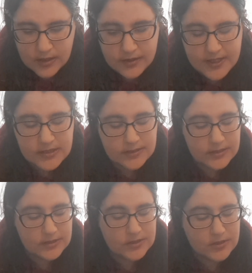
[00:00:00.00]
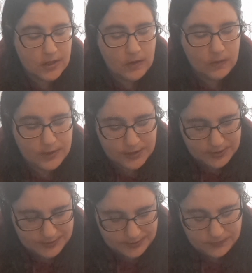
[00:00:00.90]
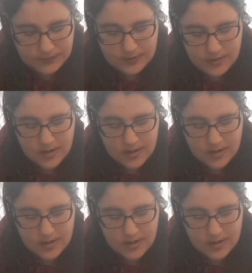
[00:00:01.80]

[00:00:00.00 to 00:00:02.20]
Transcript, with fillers: This is so cute.